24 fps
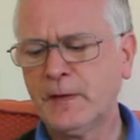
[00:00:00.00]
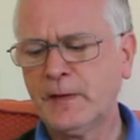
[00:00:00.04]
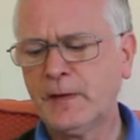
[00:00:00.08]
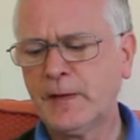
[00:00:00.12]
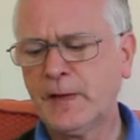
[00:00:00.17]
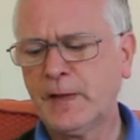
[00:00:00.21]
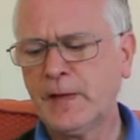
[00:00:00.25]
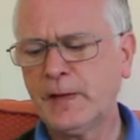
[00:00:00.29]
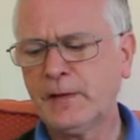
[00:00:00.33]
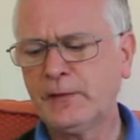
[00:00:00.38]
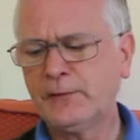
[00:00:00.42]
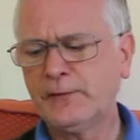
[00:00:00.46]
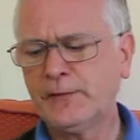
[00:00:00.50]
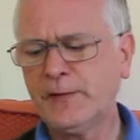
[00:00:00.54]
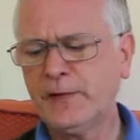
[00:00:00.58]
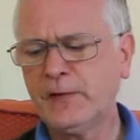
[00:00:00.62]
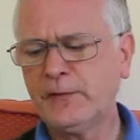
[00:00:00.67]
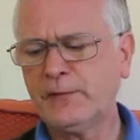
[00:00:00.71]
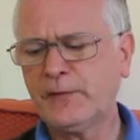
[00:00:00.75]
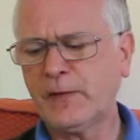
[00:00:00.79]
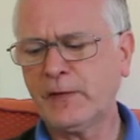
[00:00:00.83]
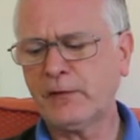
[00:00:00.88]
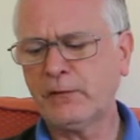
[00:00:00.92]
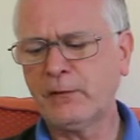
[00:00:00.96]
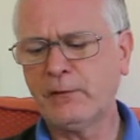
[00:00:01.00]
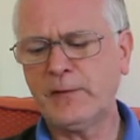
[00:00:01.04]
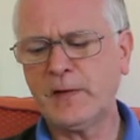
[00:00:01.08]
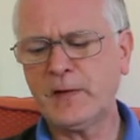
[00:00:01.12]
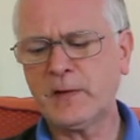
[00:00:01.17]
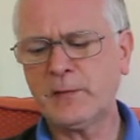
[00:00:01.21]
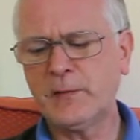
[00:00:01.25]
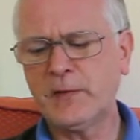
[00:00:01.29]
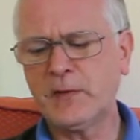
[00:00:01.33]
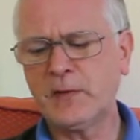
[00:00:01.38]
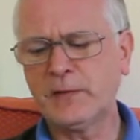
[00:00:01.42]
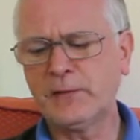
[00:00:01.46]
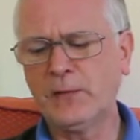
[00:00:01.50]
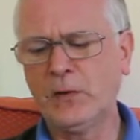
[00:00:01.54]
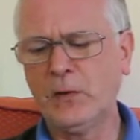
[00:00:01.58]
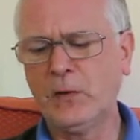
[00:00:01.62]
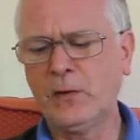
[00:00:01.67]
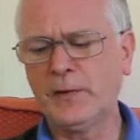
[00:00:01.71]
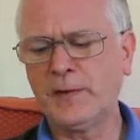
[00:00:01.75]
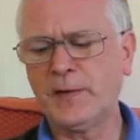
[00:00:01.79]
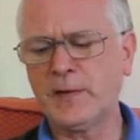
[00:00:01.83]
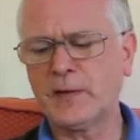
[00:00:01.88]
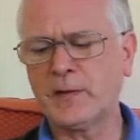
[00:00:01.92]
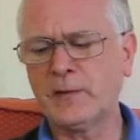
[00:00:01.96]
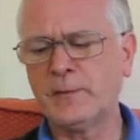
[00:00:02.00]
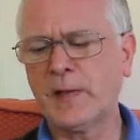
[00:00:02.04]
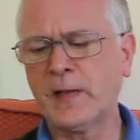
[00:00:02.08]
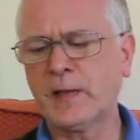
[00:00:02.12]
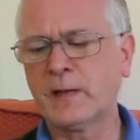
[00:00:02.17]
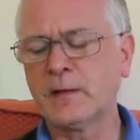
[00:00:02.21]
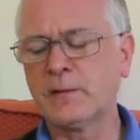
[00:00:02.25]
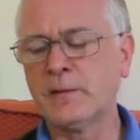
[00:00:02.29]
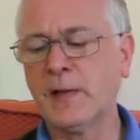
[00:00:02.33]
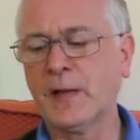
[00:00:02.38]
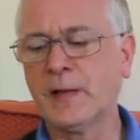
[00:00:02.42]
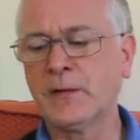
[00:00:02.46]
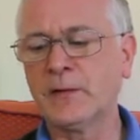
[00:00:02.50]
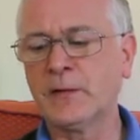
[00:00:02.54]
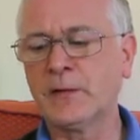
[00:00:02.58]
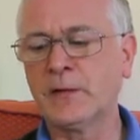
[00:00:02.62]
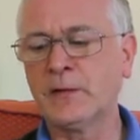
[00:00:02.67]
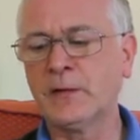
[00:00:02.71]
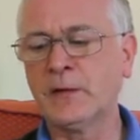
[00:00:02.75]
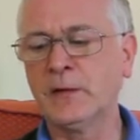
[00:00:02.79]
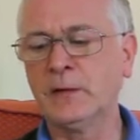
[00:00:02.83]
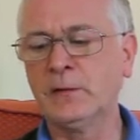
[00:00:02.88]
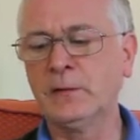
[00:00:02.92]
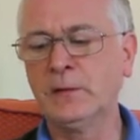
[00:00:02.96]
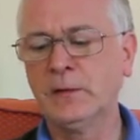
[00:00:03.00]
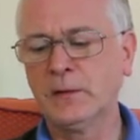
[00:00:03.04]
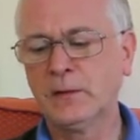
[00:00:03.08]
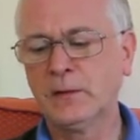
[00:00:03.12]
I'd have lief have a regiment of hornets in my command as you."